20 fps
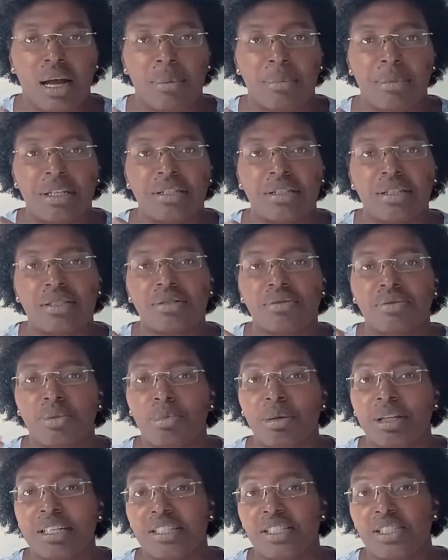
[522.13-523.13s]
It doesn't
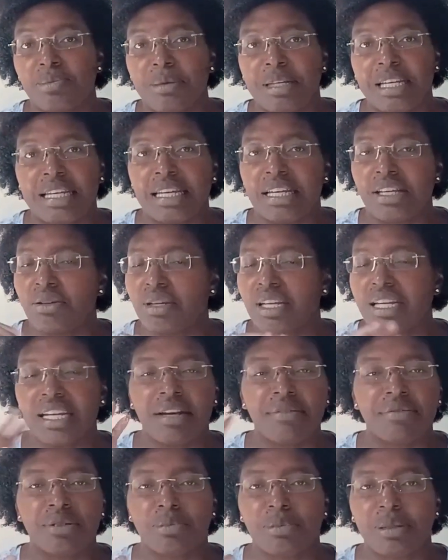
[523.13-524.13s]
replace speaking. You can
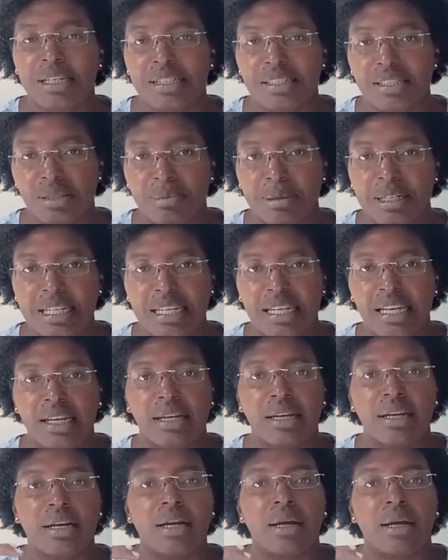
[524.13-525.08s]
never replace speaking,